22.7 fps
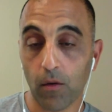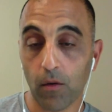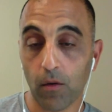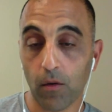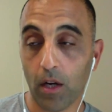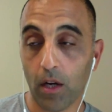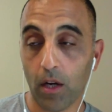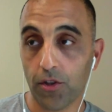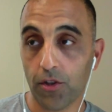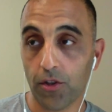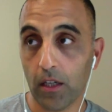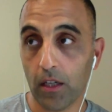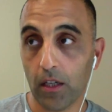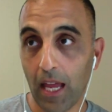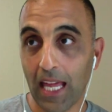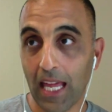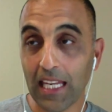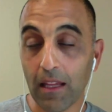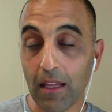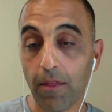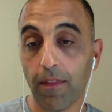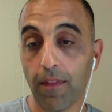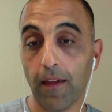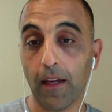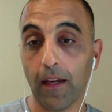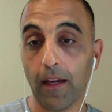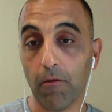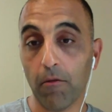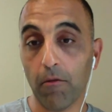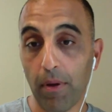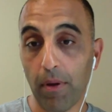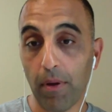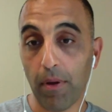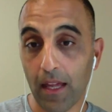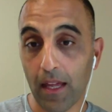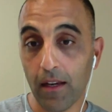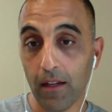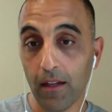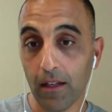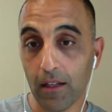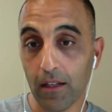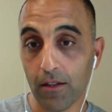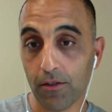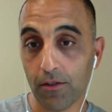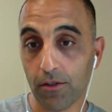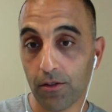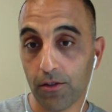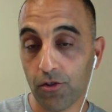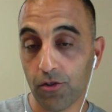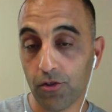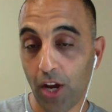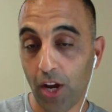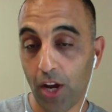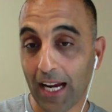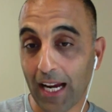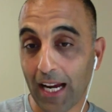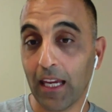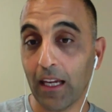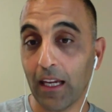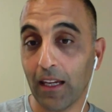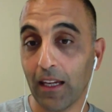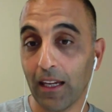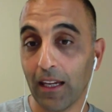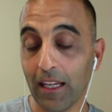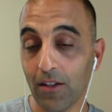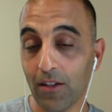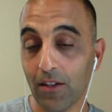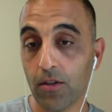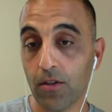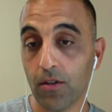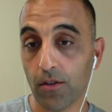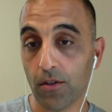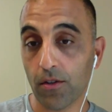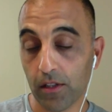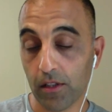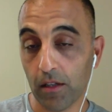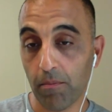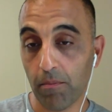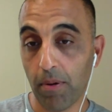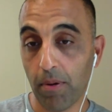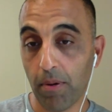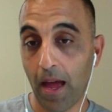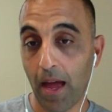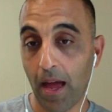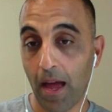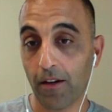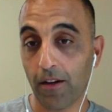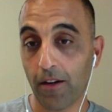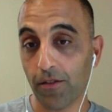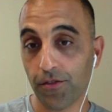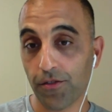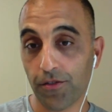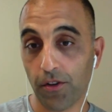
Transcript: and watching anything in bed is jacking into your sleep patterns.